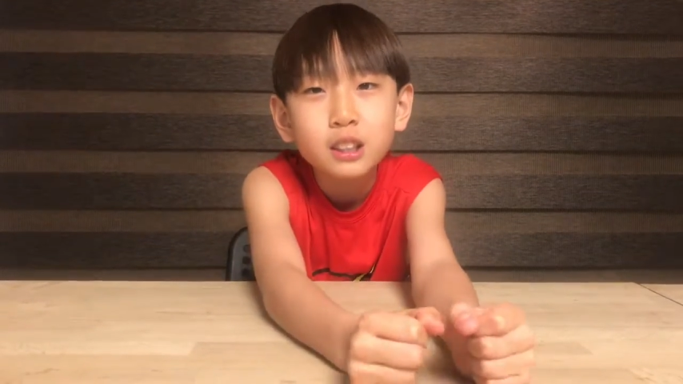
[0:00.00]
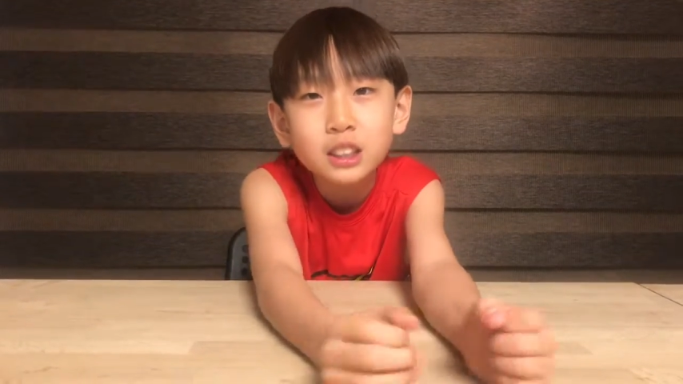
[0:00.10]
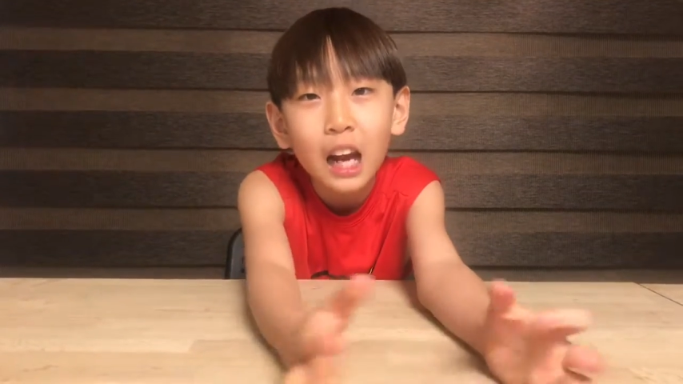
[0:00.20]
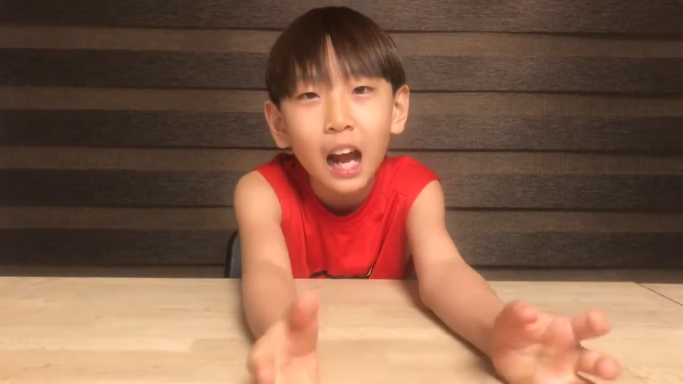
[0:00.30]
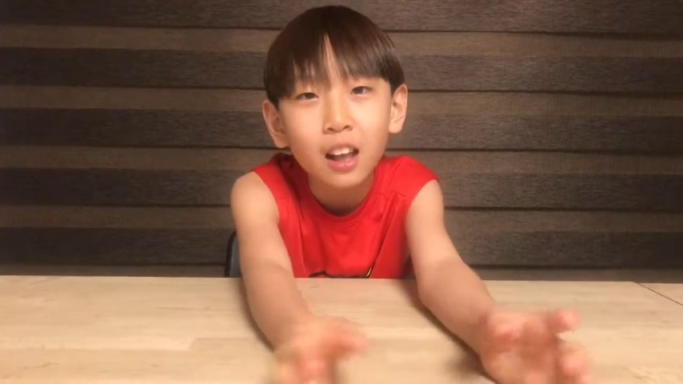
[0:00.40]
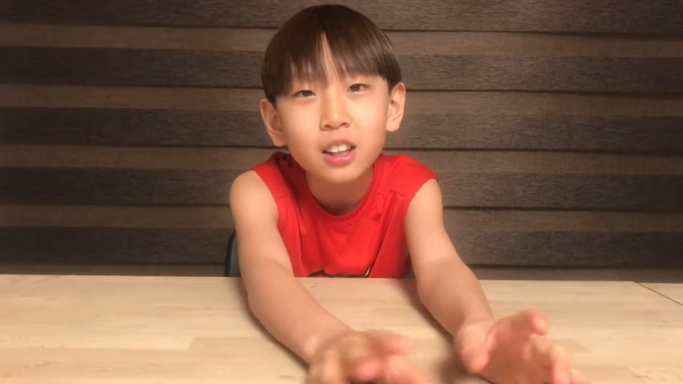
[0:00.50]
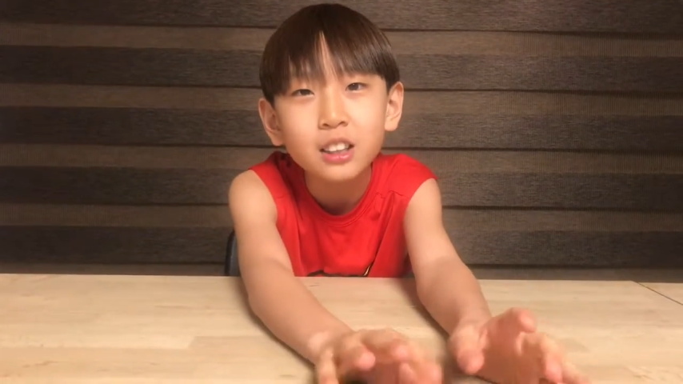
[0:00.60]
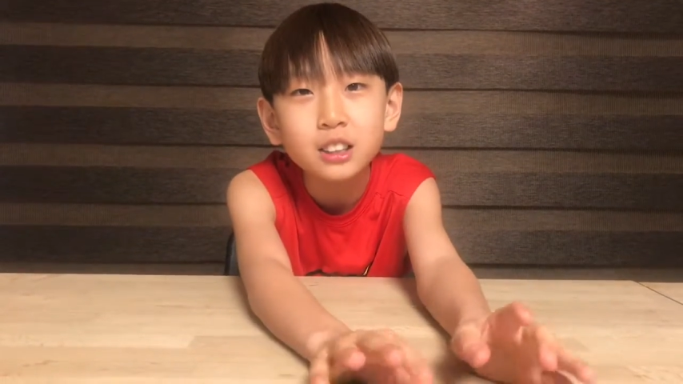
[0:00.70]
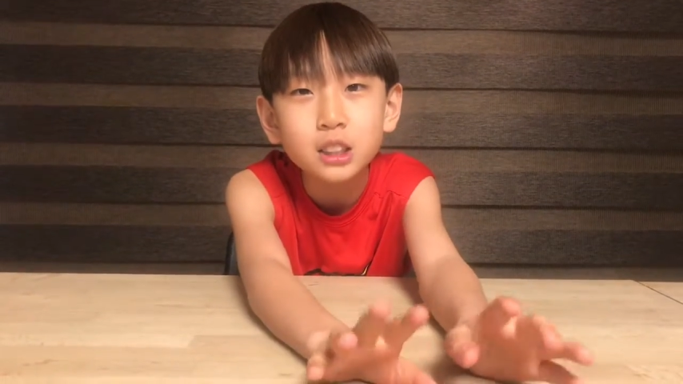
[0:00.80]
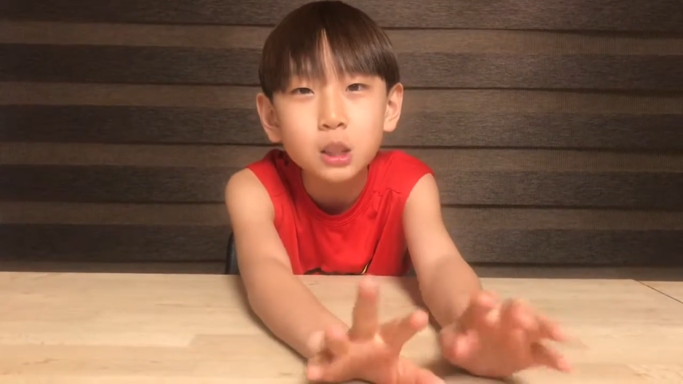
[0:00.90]

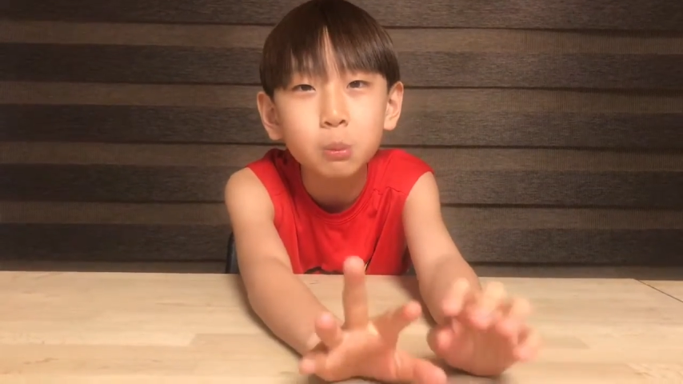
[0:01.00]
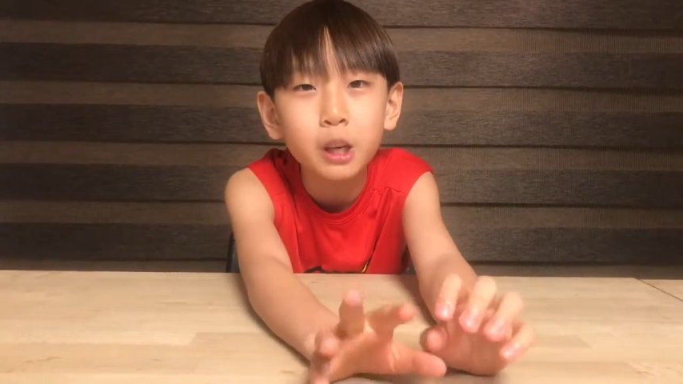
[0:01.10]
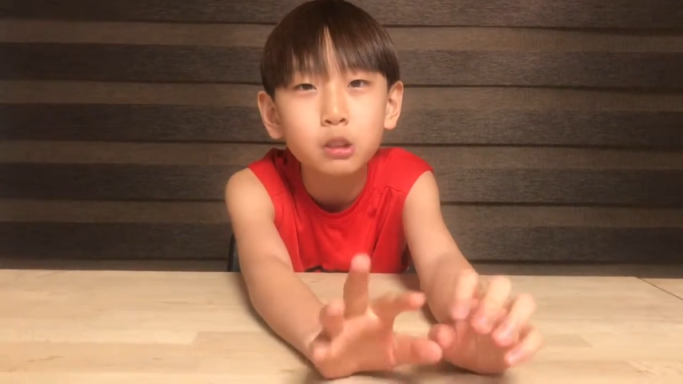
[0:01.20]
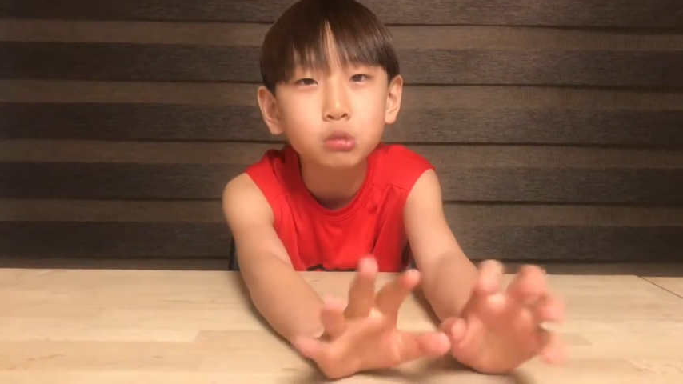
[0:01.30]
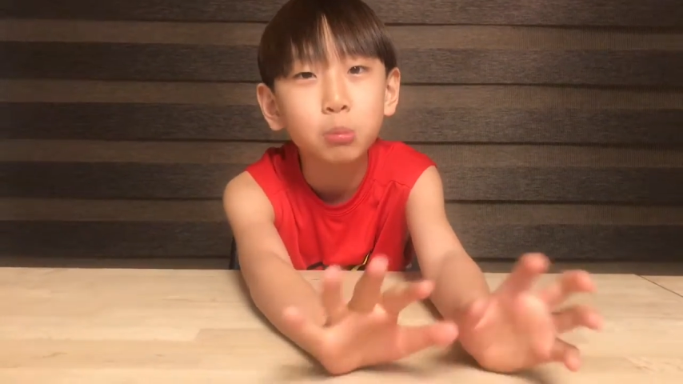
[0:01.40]
challenge mixed